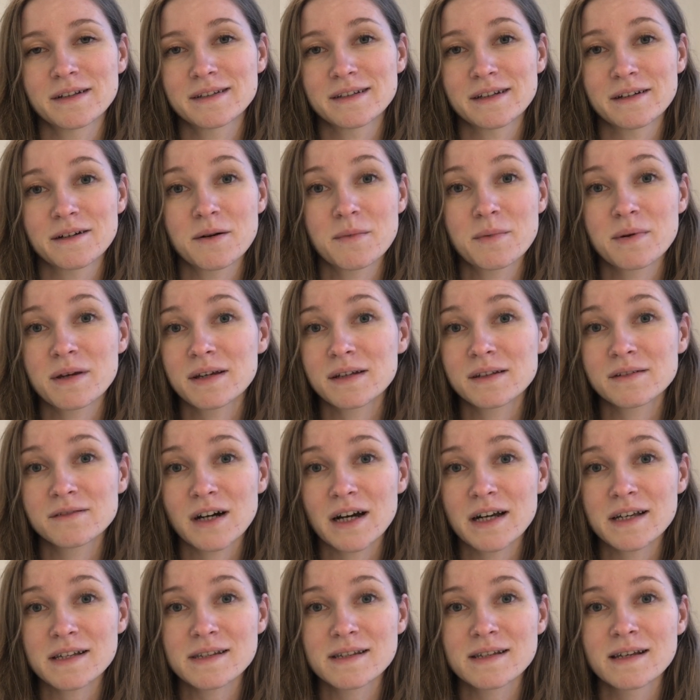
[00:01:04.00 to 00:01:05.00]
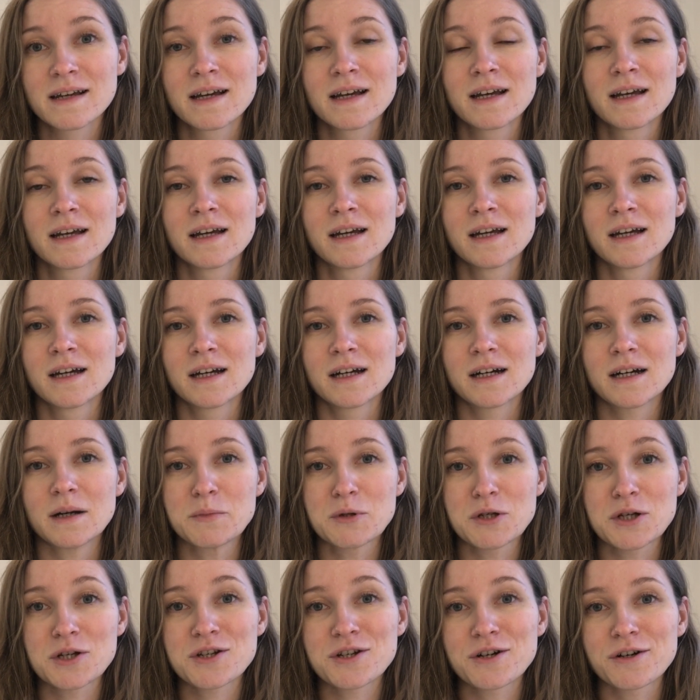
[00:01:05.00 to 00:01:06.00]
therapy advice. I'm
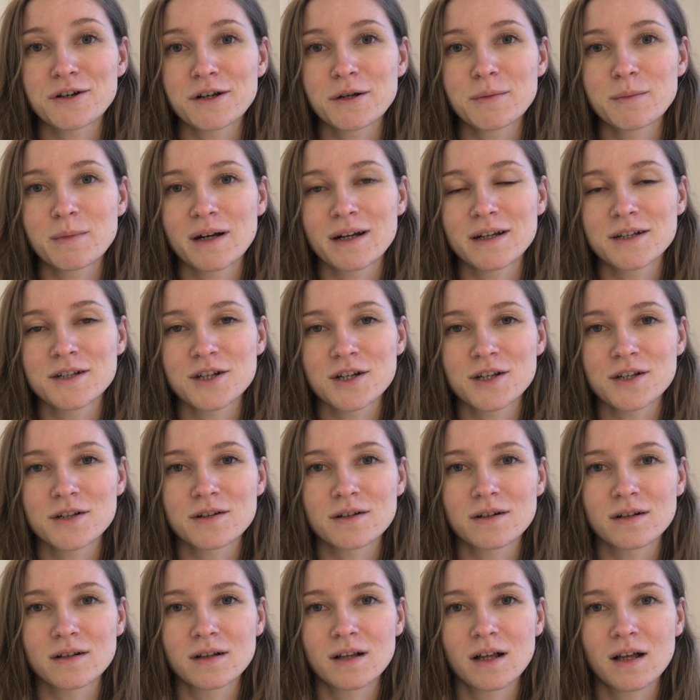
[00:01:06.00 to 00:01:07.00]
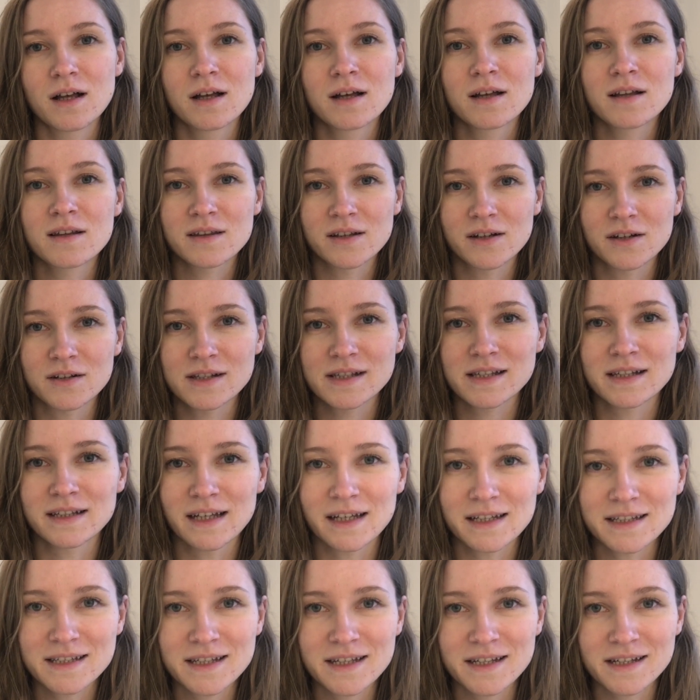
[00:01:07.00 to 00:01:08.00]
just sharing my general thoughts and
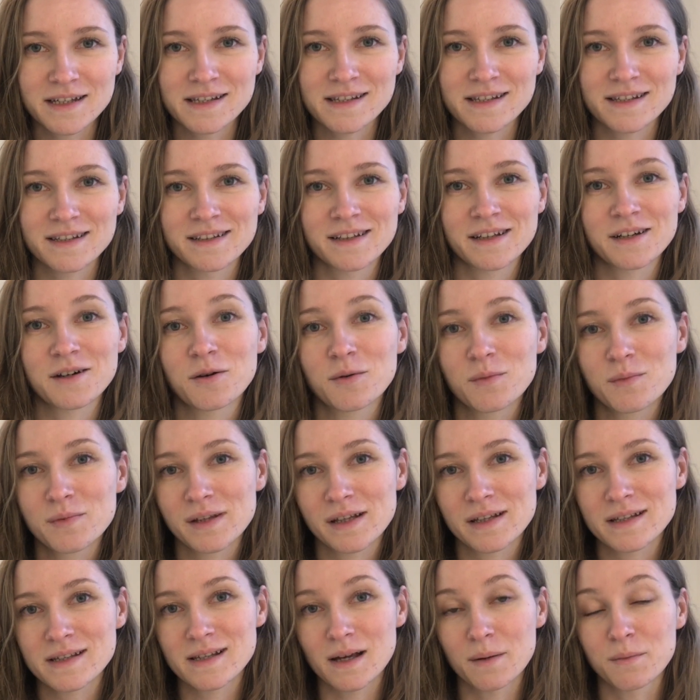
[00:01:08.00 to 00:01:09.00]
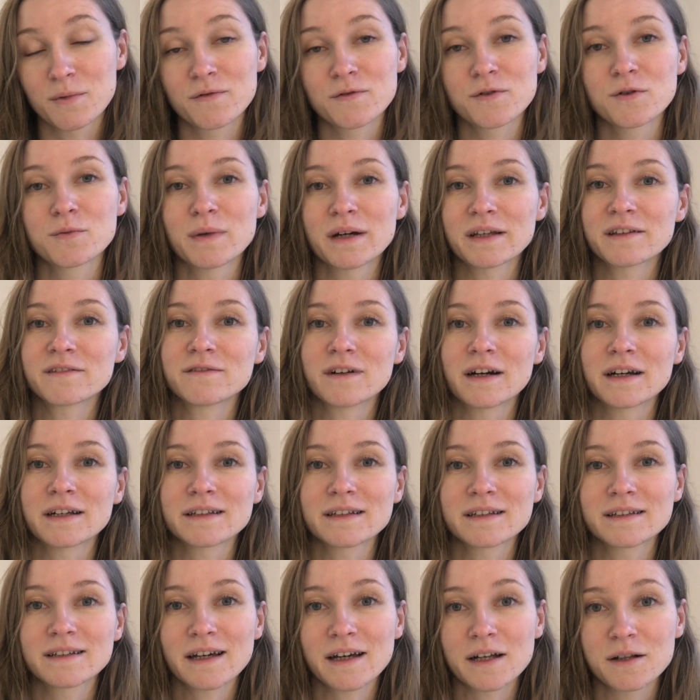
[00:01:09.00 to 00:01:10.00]
ideas, and I hope that some of you might find
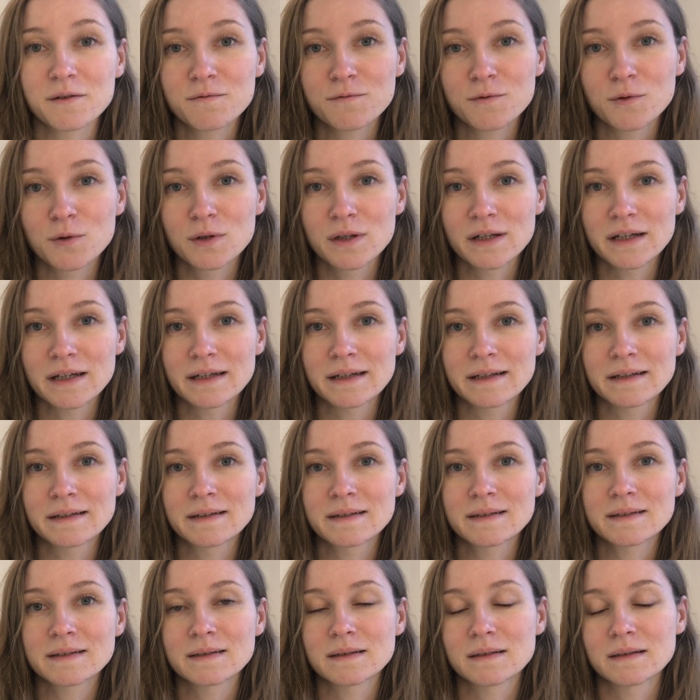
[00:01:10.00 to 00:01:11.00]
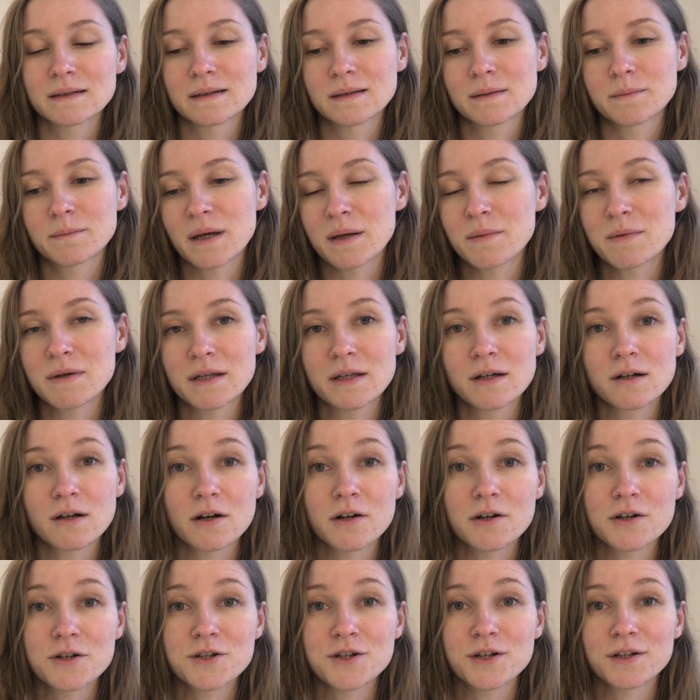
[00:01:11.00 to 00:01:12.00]
it helpful and uh, maybe
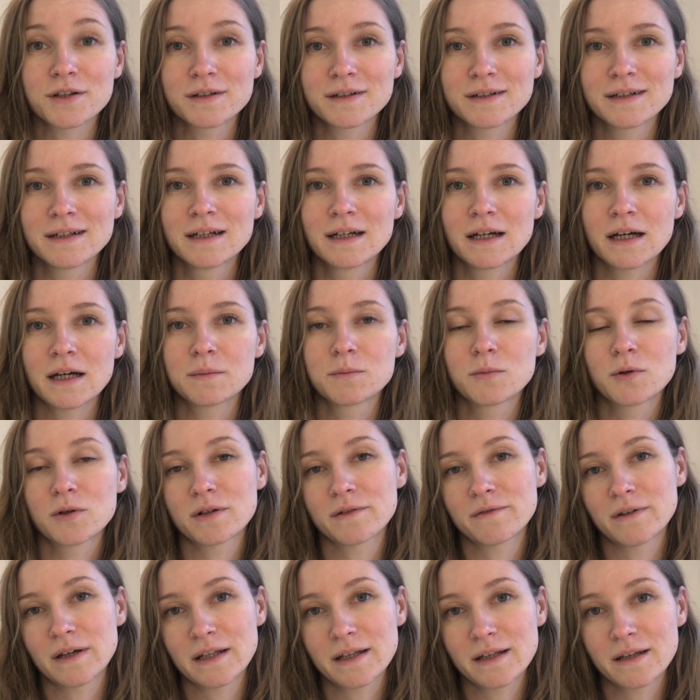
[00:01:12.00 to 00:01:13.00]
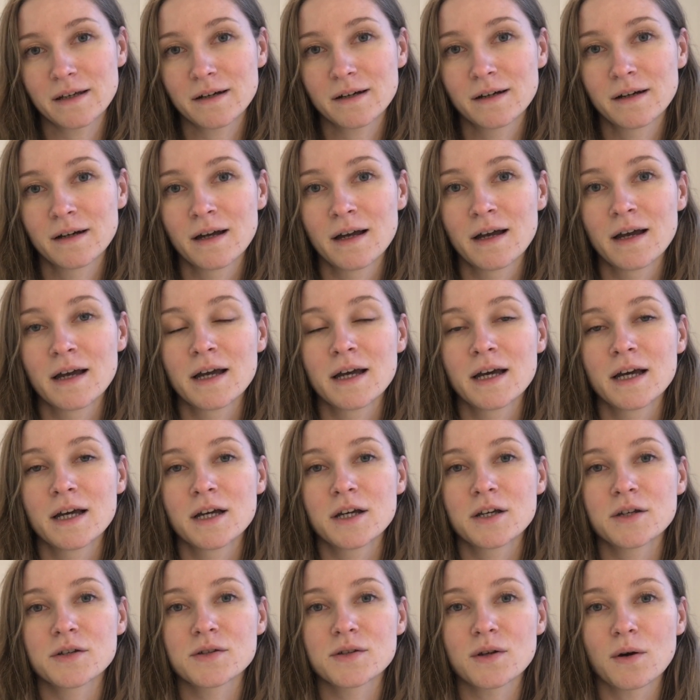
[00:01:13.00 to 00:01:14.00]
encouraging and motivating.
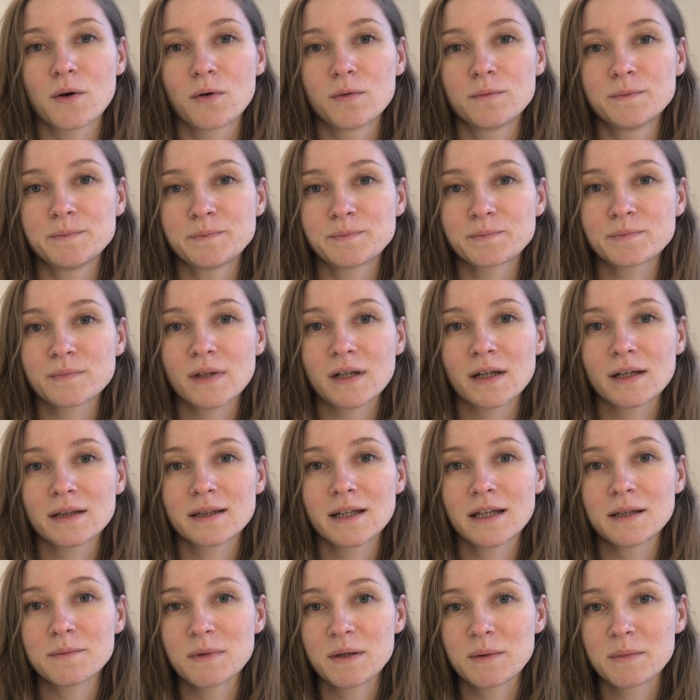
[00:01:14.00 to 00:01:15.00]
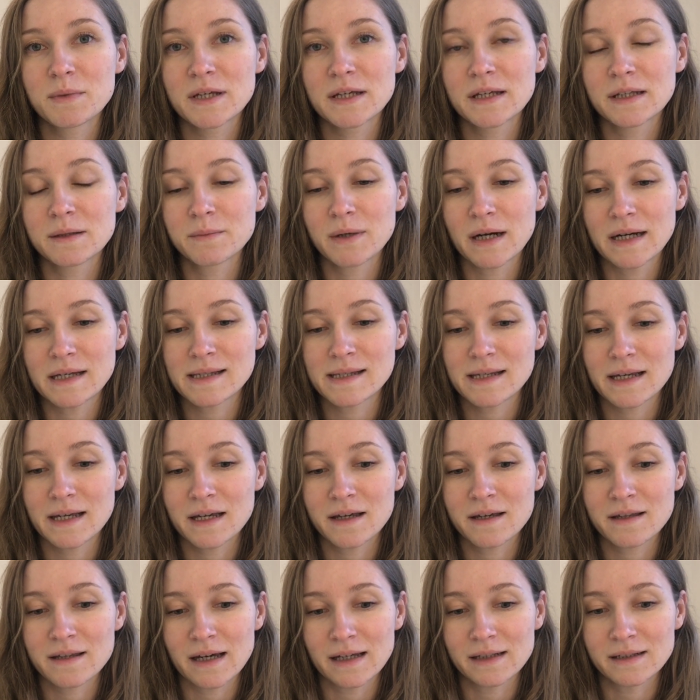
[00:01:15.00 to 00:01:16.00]
So let me begin by
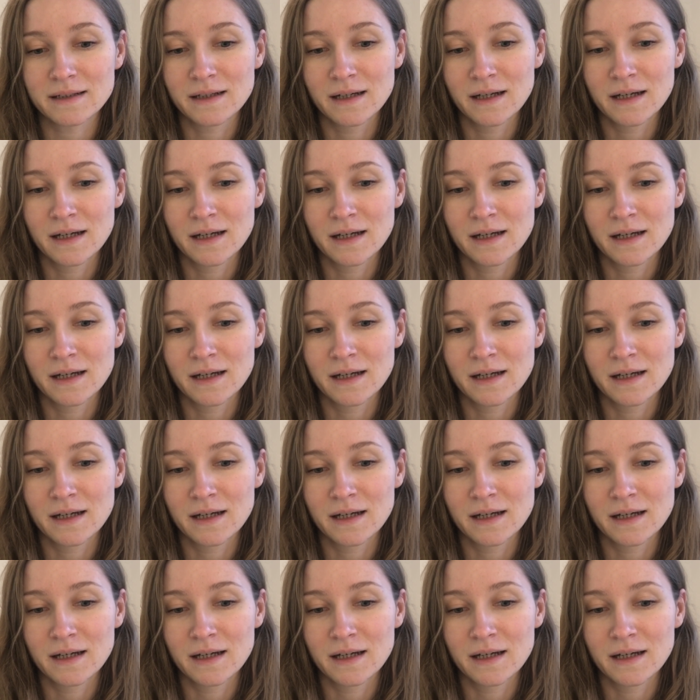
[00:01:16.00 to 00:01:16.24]
saying that,